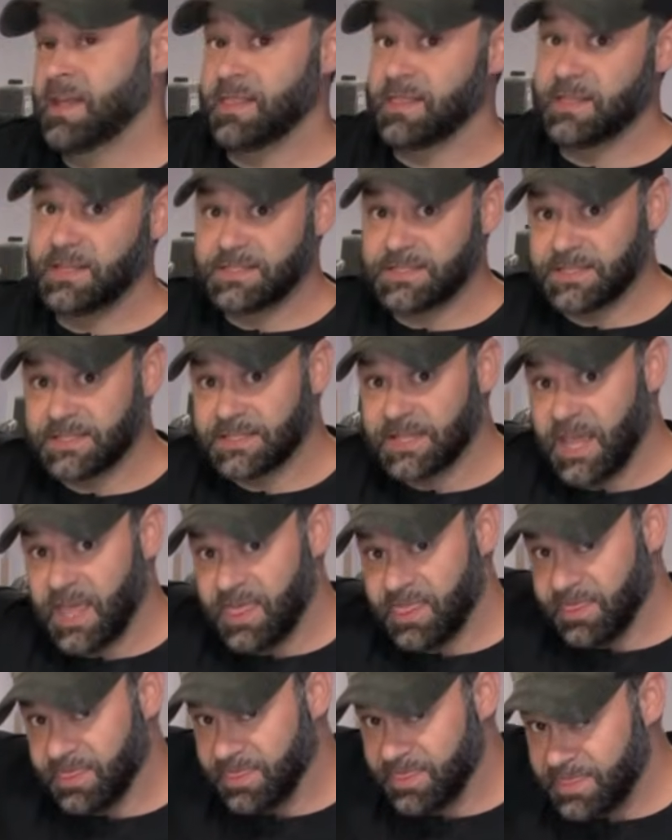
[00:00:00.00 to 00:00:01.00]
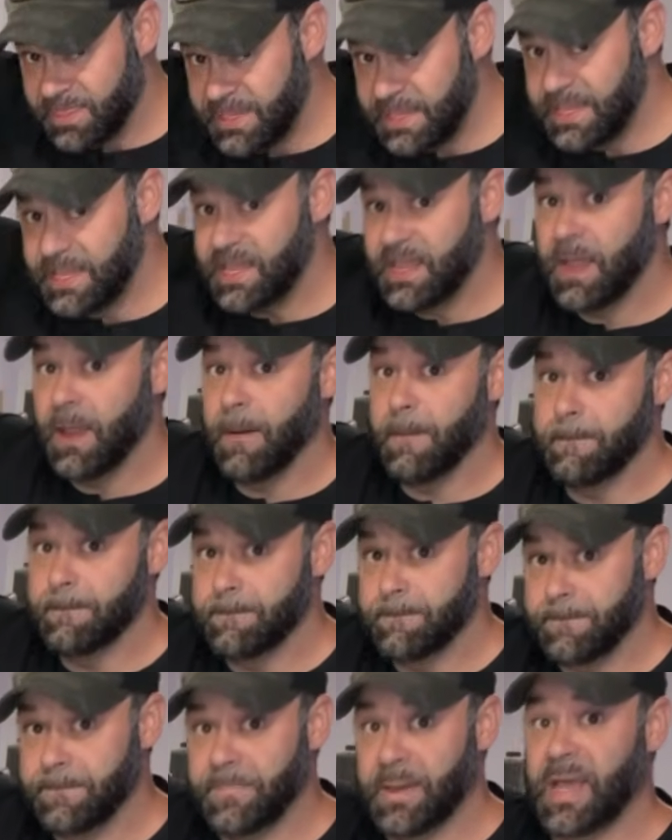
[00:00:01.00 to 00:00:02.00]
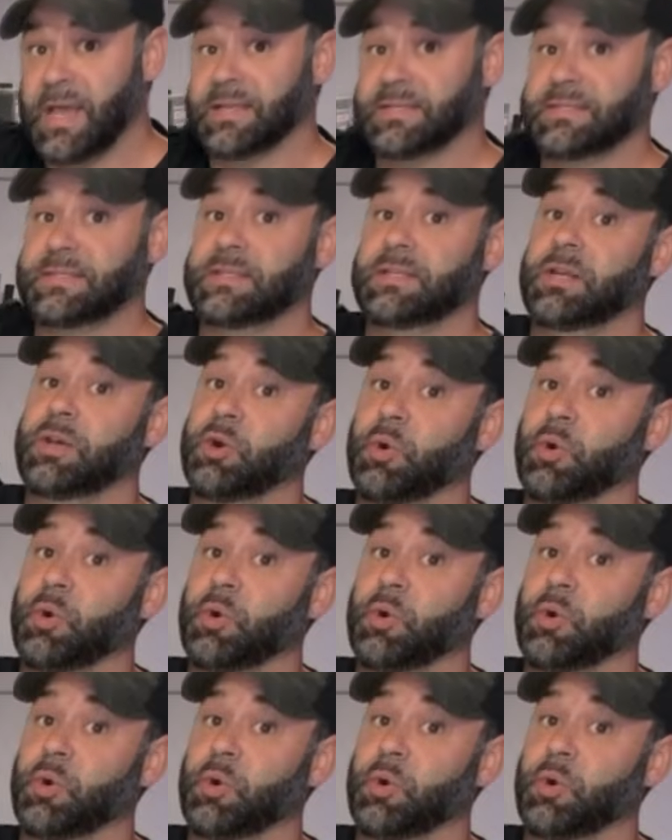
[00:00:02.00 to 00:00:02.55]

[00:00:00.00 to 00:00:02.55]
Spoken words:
this is the best